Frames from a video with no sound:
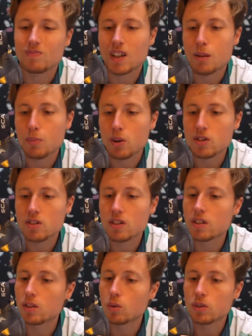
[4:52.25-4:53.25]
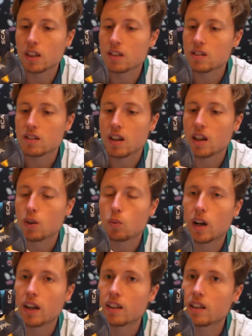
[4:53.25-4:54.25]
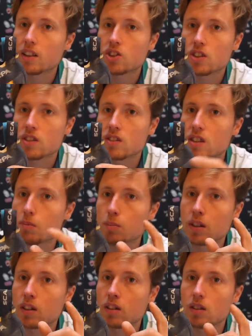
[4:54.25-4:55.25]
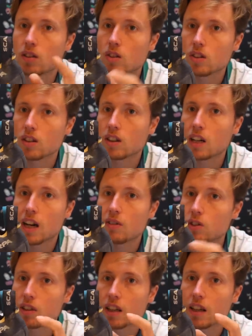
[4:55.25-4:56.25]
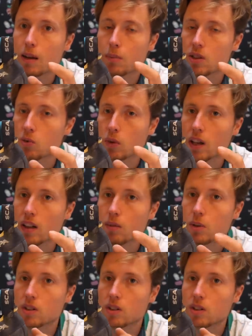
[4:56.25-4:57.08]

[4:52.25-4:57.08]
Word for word: I personally don't understand why they just simply not cover that up as well,